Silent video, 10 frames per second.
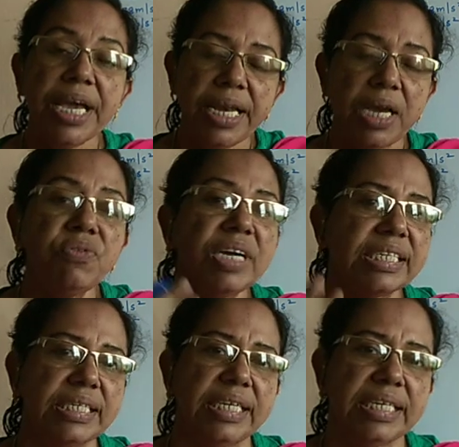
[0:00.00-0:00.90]
Now we are
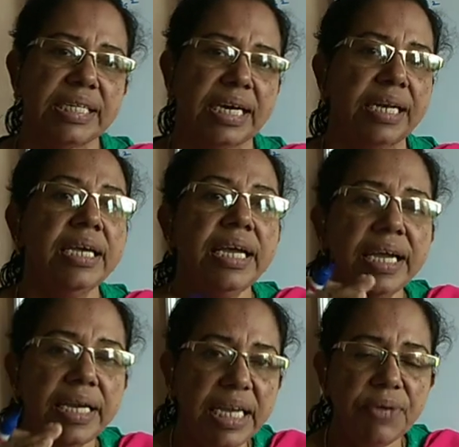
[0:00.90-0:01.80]
studying that
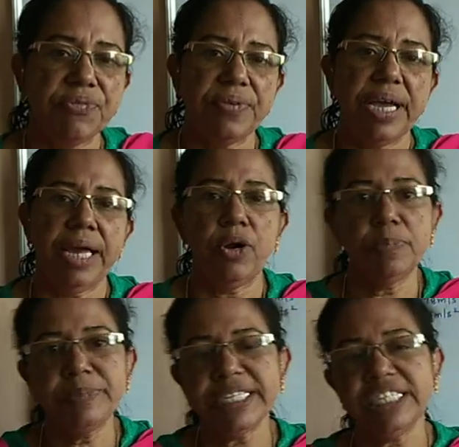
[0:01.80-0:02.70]
if an
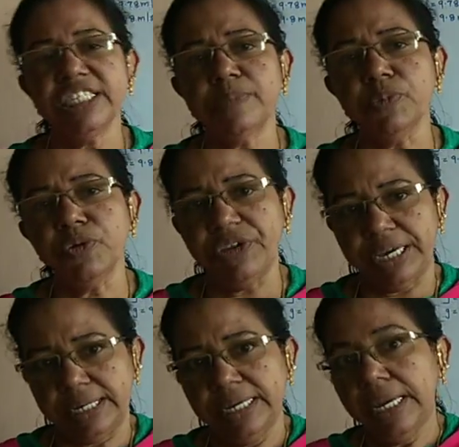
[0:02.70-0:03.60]
object is
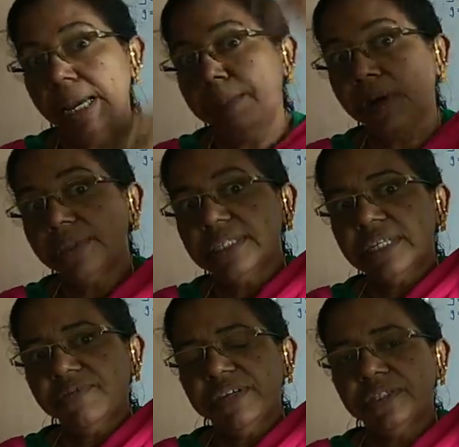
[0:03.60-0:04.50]
moving above the
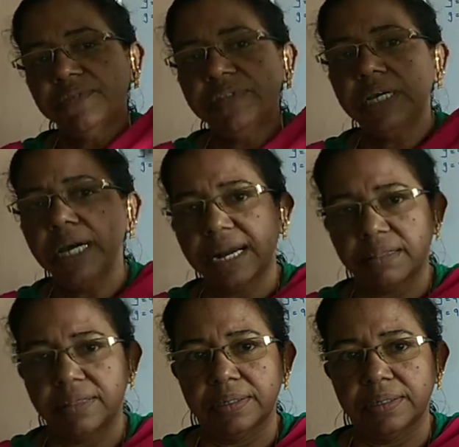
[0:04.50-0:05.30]
surface of the earth,